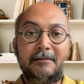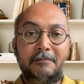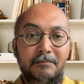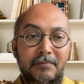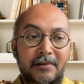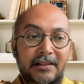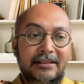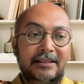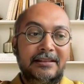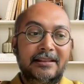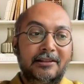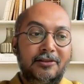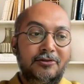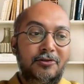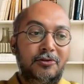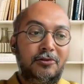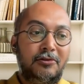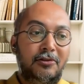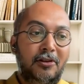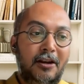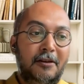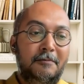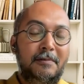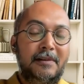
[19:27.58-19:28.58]
The business
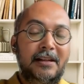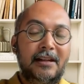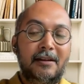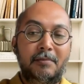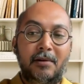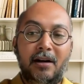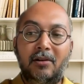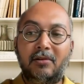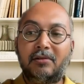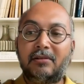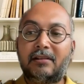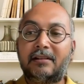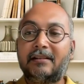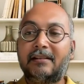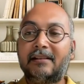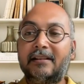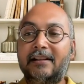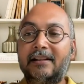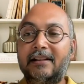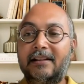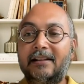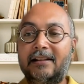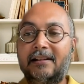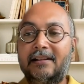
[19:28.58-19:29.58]
should not be about
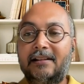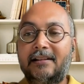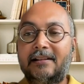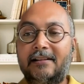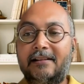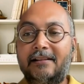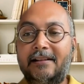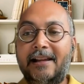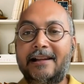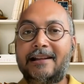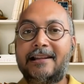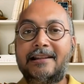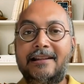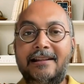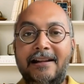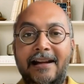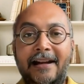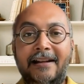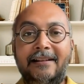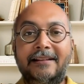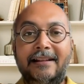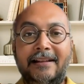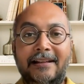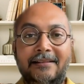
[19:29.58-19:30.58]

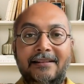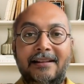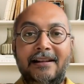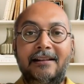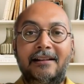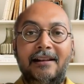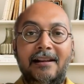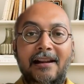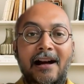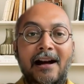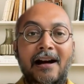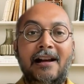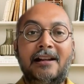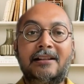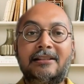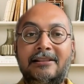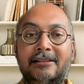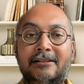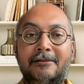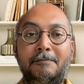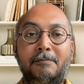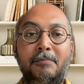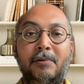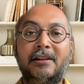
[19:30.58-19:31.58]
extracting that
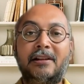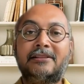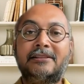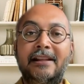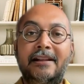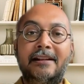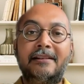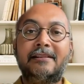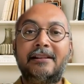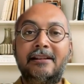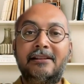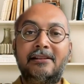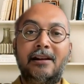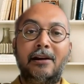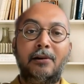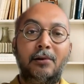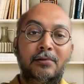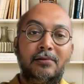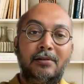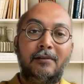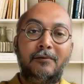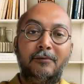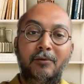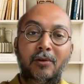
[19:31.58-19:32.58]
last percentage
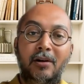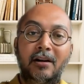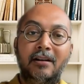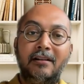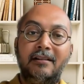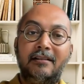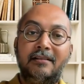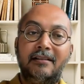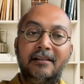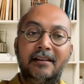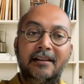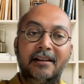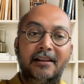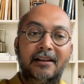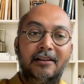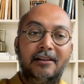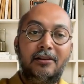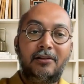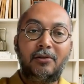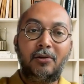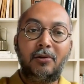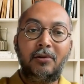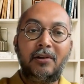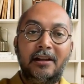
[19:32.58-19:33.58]
out of what
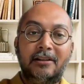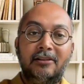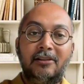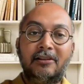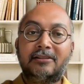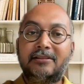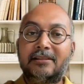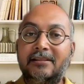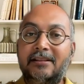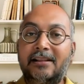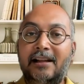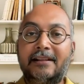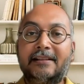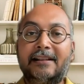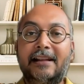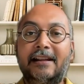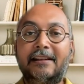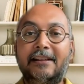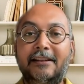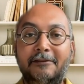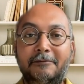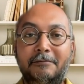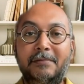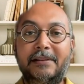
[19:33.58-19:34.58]
Rohit or Siddharth
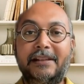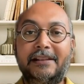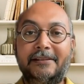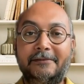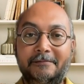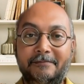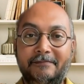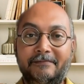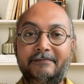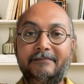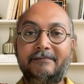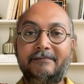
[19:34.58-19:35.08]
can give me,